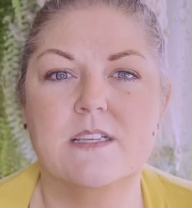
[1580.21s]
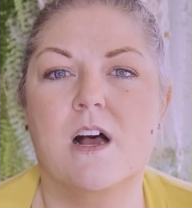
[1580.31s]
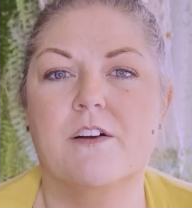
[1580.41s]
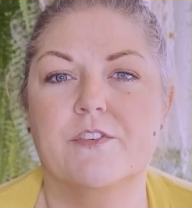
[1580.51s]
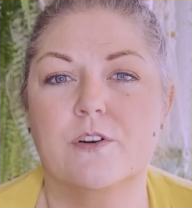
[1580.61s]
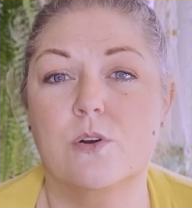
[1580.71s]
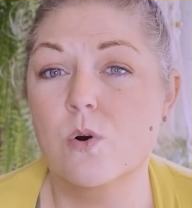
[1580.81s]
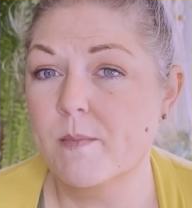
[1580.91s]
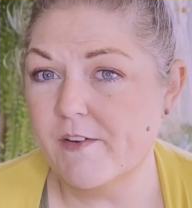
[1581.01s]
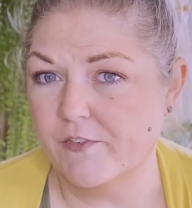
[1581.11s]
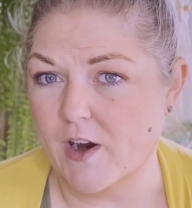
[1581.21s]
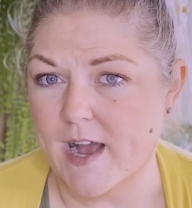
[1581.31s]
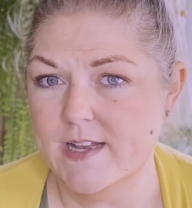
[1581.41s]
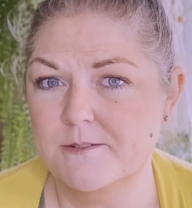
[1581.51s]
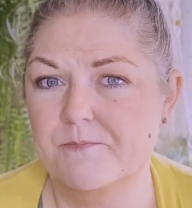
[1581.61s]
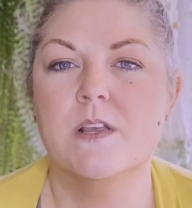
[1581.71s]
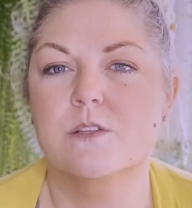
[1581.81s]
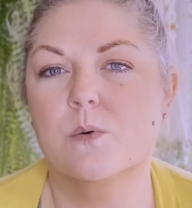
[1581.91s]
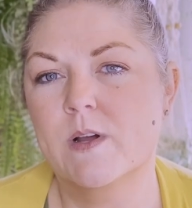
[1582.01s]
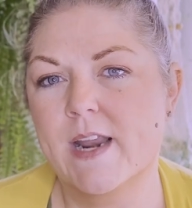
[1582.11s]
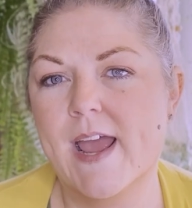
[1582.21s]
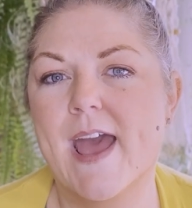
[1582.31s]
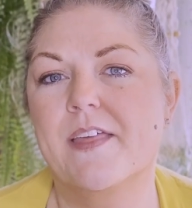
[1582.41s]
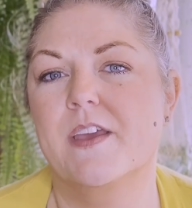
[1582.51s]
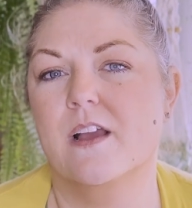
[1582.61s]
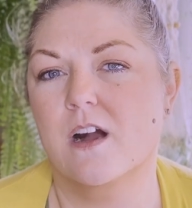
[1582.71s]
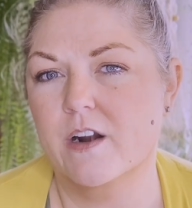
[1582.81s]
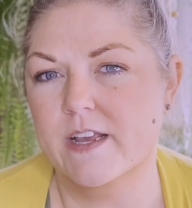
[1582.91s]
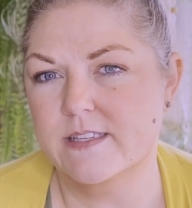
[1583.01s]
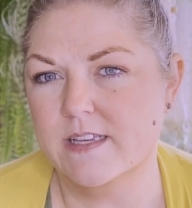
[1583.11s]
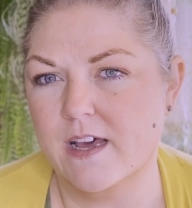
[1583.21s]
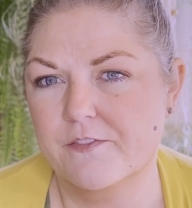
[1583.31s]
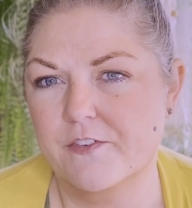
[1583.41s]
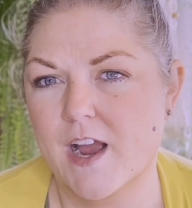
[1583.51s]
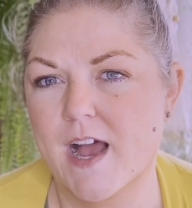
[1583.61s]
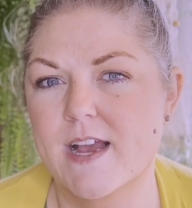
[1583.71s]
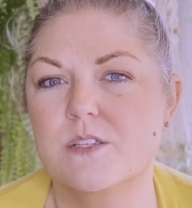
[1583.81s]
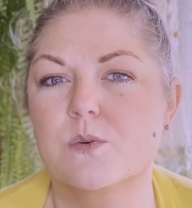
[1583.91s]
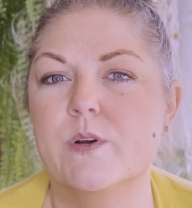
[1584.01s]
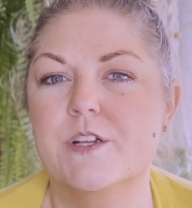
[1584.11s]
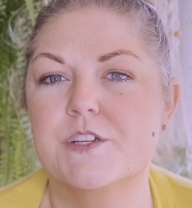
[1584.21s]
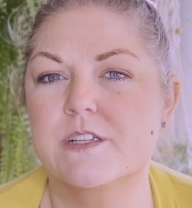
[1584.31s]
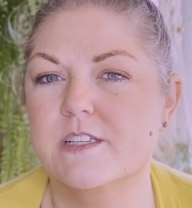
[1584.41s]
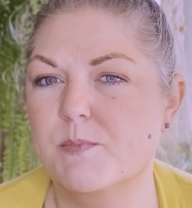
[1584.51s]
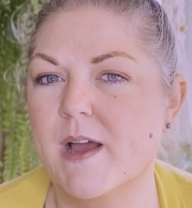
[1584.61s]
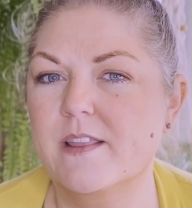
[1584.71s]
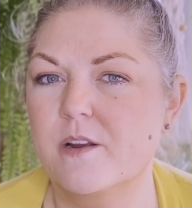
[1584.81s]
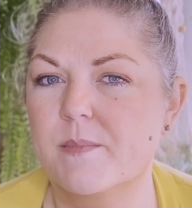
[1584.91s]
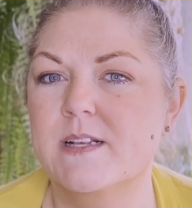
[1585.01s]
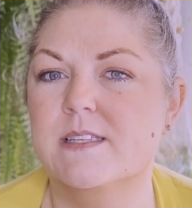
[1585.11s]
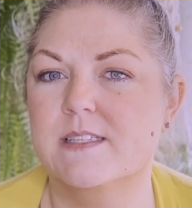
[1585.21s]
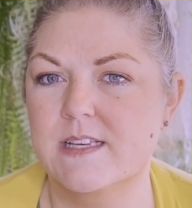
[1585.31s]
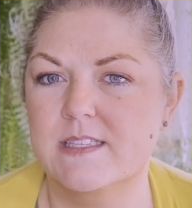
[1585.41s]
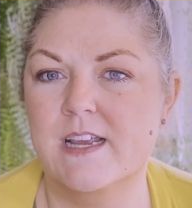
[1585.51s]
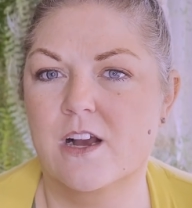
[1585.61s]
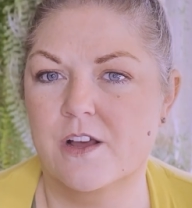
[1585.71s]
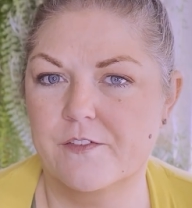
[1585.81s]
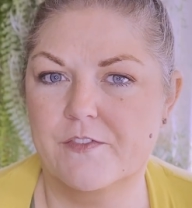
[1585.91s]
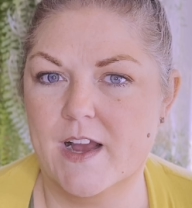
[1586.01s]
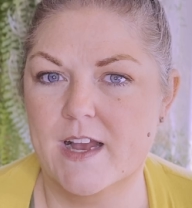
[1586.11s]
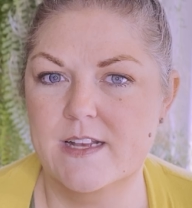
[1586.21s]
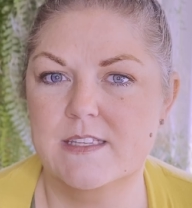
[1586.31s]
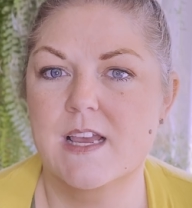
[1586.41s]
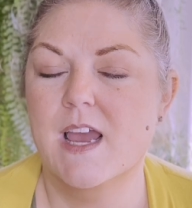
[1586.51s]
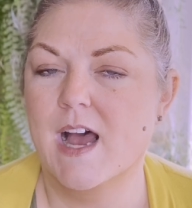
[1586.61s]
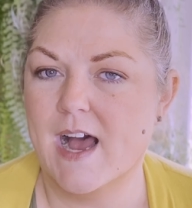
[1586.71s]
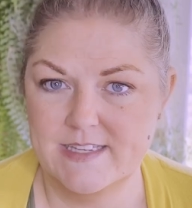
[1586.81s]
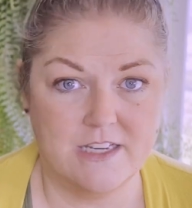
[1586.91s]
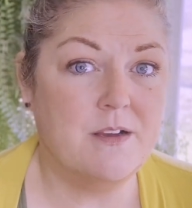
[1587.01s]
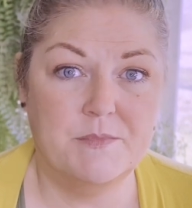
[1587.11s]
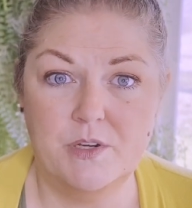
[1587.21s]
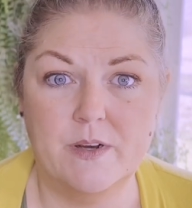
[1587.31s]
offered gourmet fries. So one day I had the carne asada fries, which despite there being seasoning on the fries, I saw them do